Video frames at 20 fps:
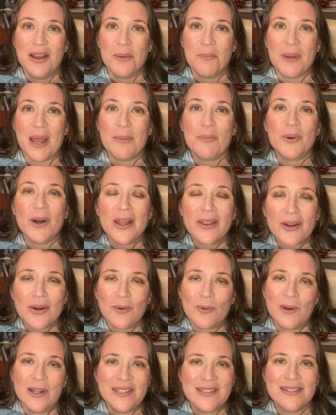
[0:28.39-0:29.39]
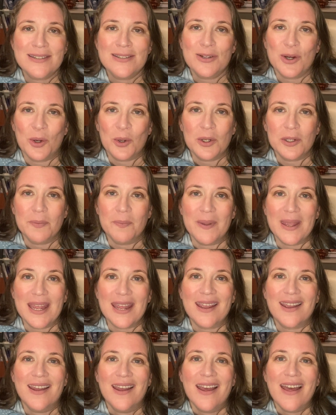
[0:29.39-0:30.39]
My brother once told
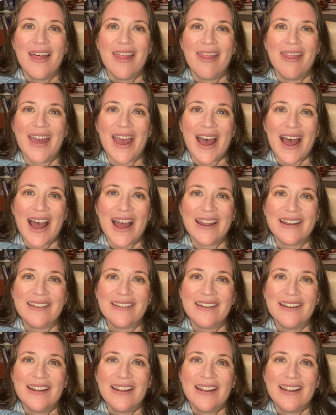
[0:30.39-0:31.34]
me that